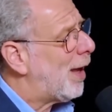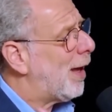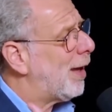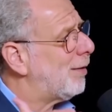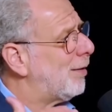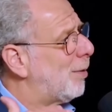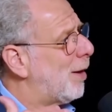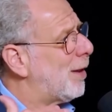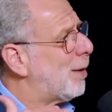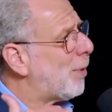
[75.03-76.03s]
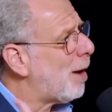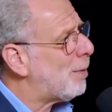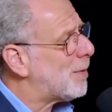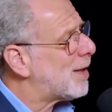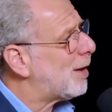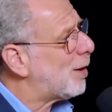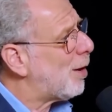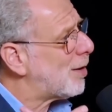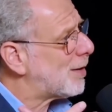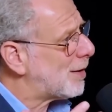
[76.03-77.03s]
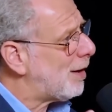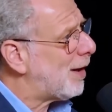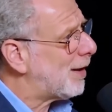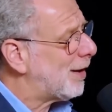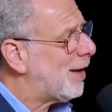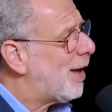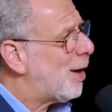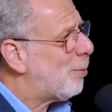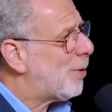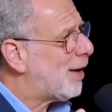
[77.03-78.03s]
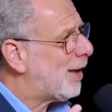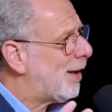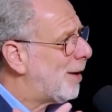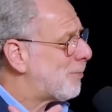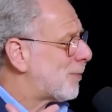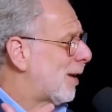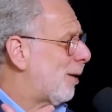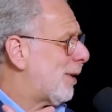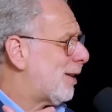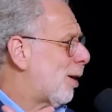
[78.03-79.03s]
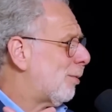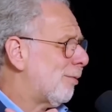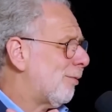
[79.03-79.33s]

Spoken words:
And the problem is that in our society, we don't